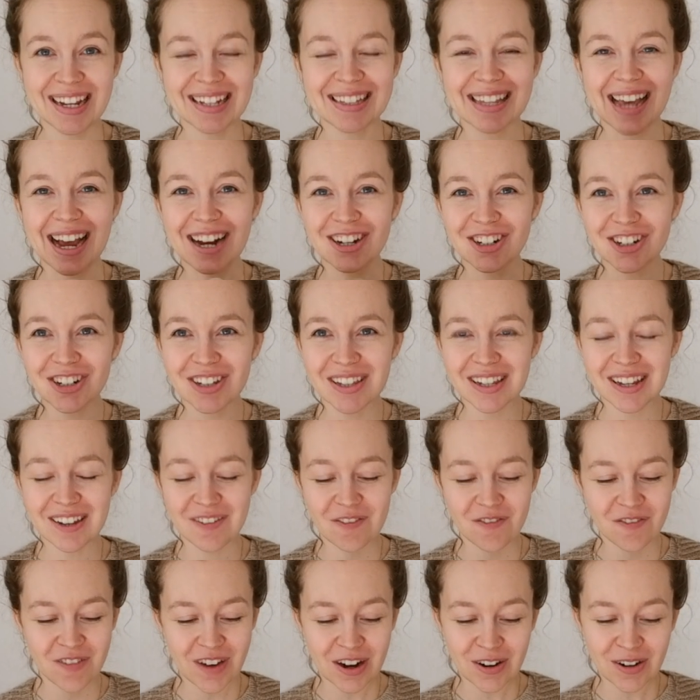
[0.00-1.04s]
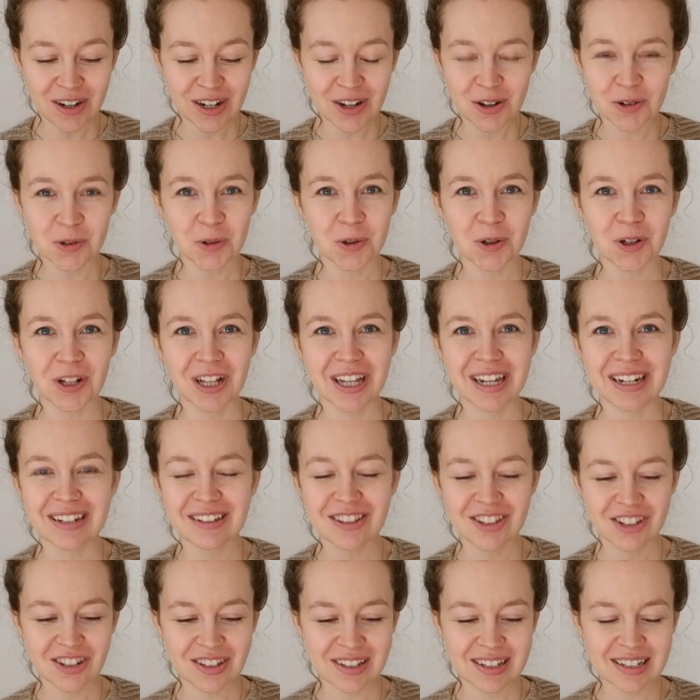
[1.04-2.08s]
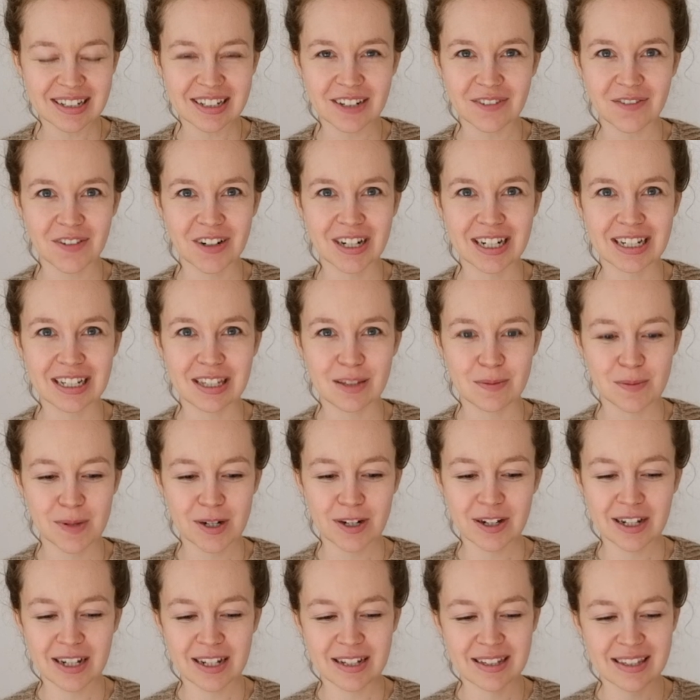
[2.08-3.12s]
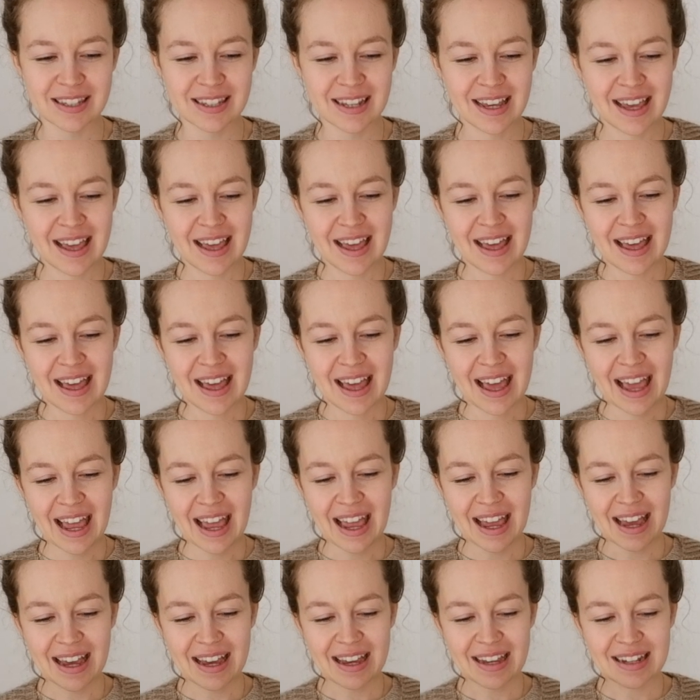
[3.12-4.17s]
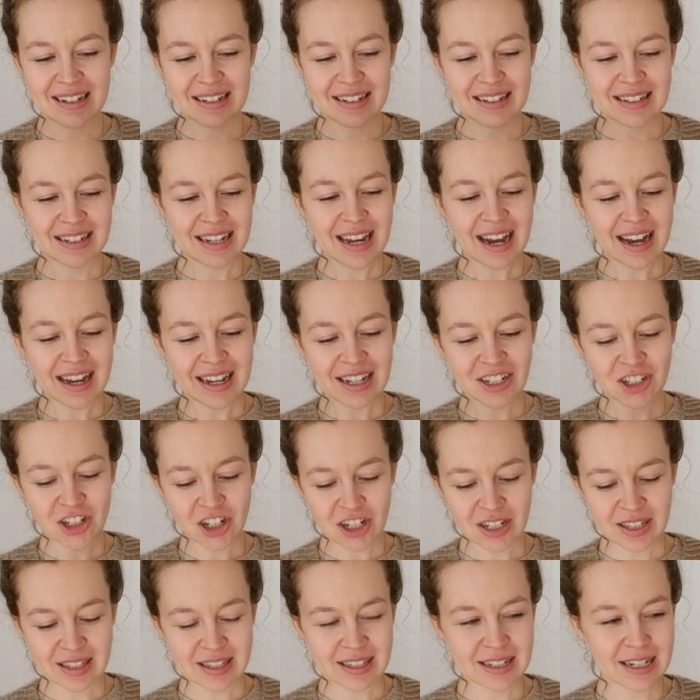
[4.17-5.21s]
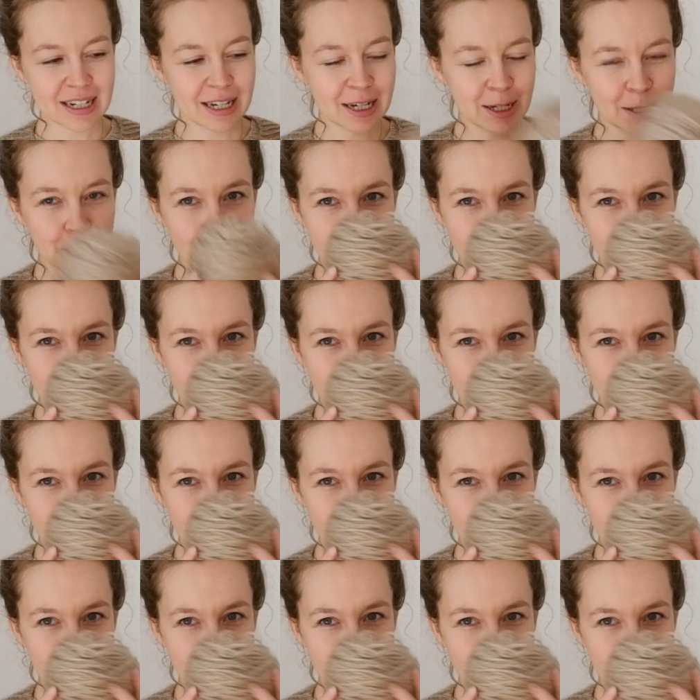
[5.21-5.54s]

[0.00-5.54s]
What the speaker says: It's actually very cool, and it's just a different experience. And yeah, it just,